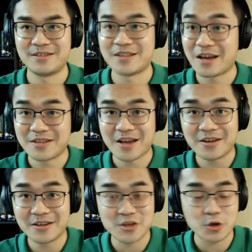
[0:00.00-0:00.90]
That, that
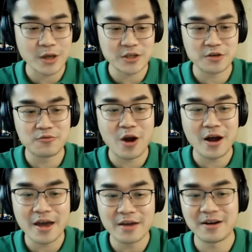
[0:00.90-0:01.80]
is the question from
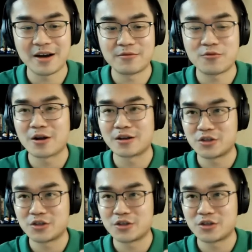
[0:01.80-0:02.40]
for Eva, Audience from,